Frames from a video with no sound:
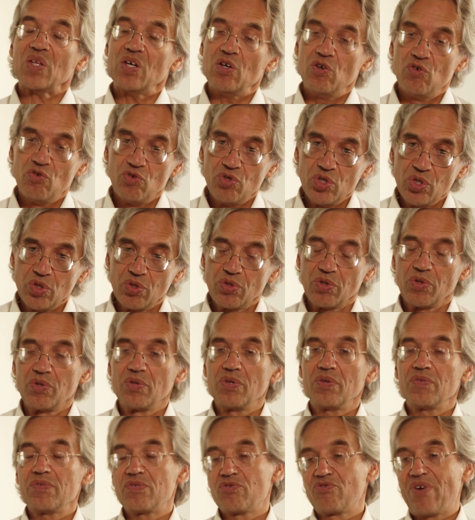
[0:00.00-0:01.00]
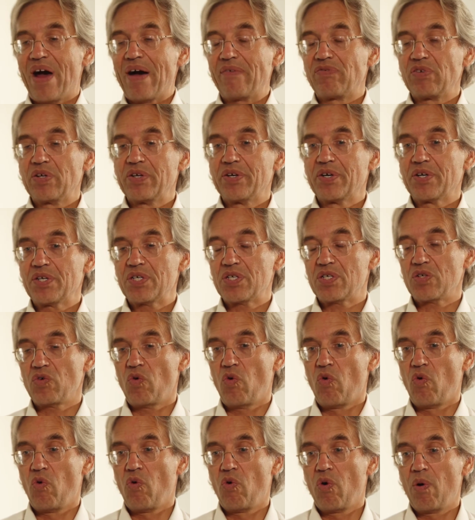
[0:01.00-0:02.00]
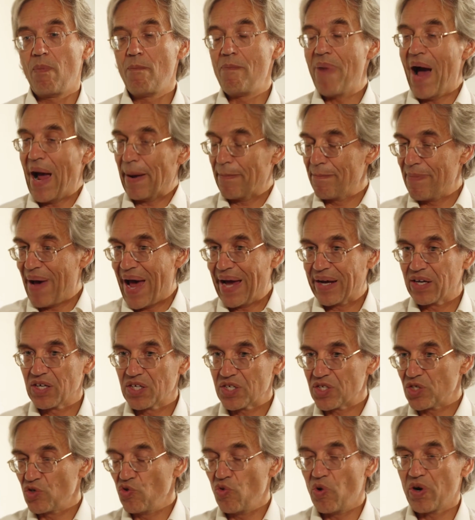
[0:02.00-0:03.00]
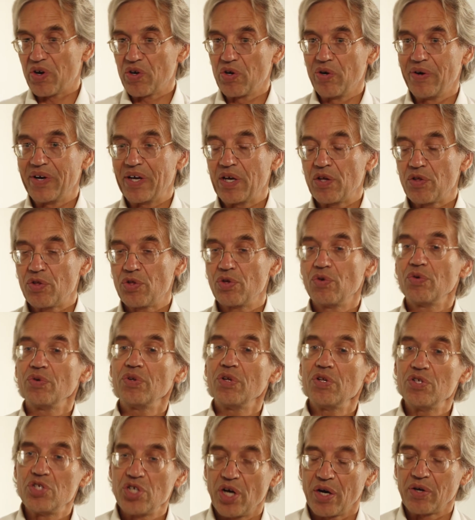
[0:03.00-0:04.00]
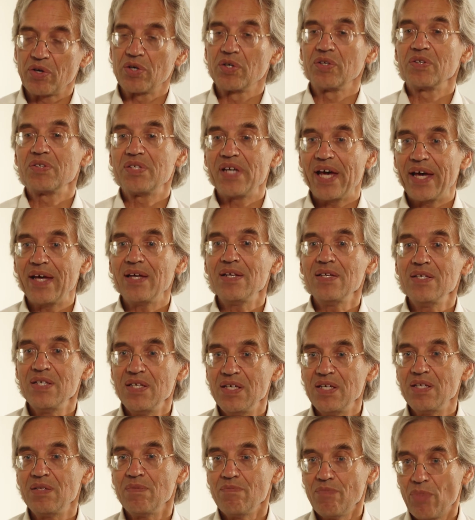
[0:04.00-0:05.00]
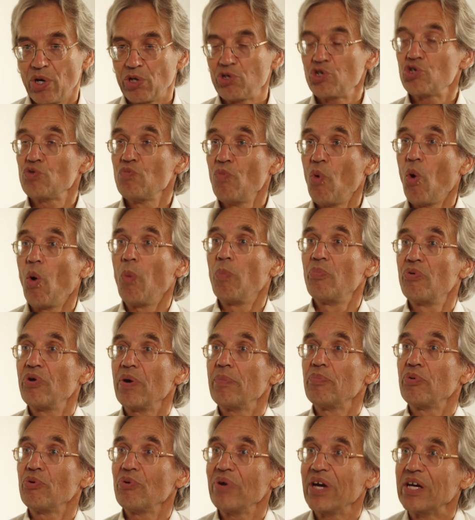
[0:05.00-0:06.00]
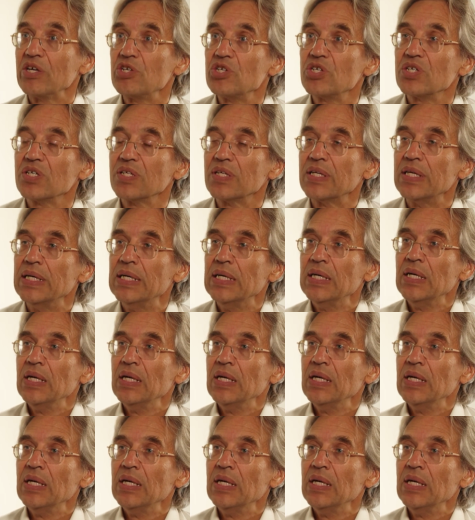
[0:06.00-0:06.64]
Rural travelers or backpackers who are going through the jungle, they need much more preparation.